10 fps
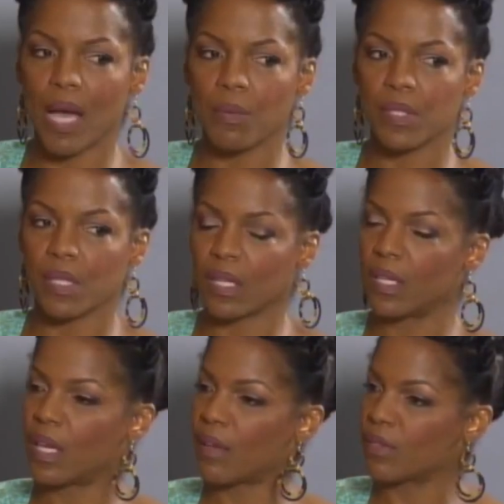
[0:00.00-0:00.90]
I was lucky
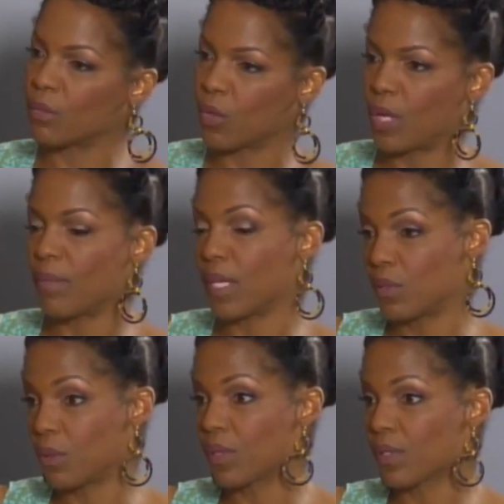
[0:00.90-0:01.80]
to have some great
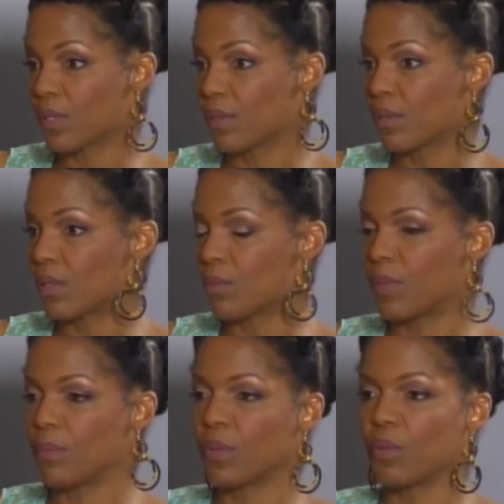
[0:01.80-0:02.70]
mentors, some
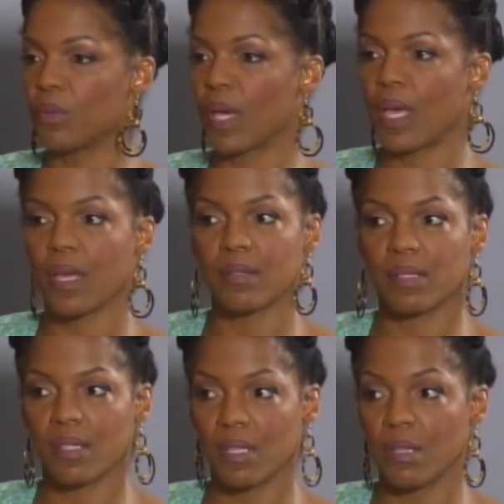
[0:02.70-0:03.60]
people who had
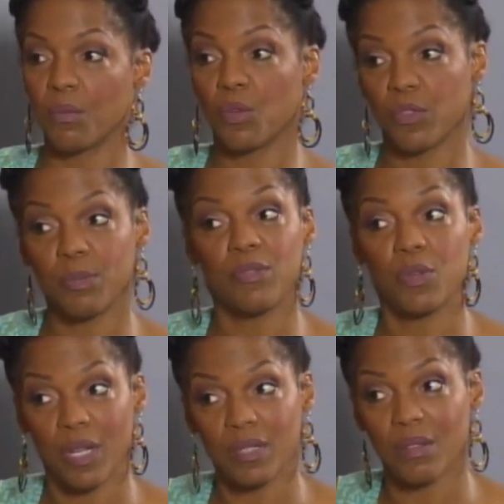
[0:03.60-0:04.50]
seen the movie
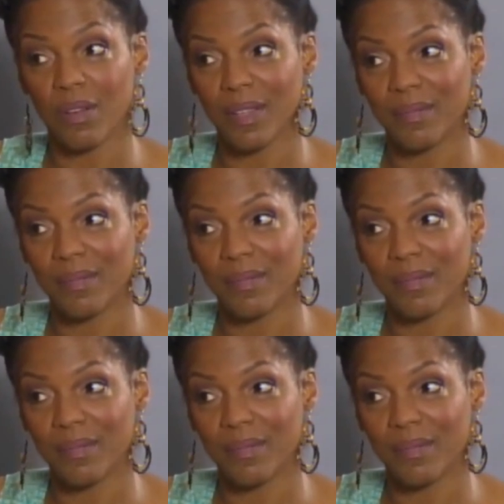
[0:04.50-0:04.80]
before I saw it.